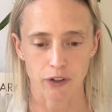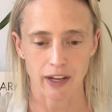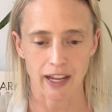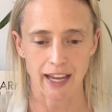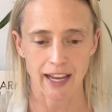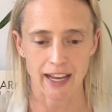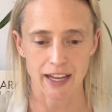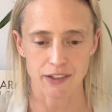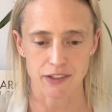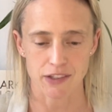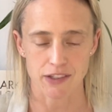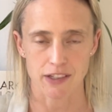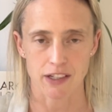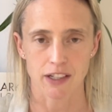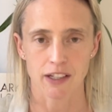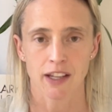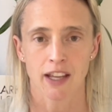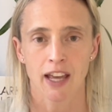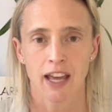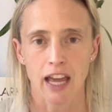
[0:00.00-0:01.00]
It houses
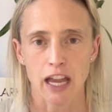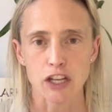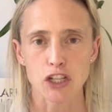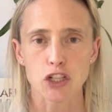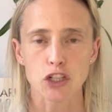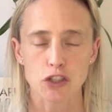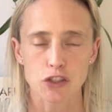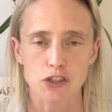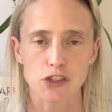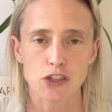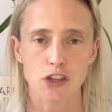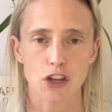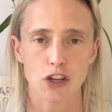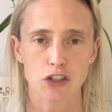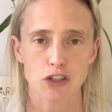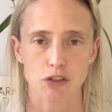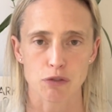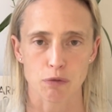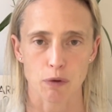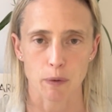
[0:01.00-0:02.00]
it, and you can
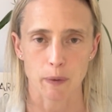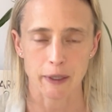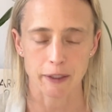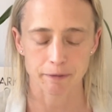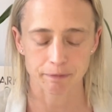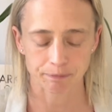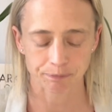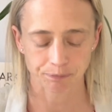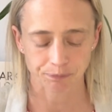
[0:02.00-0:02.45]
search through it.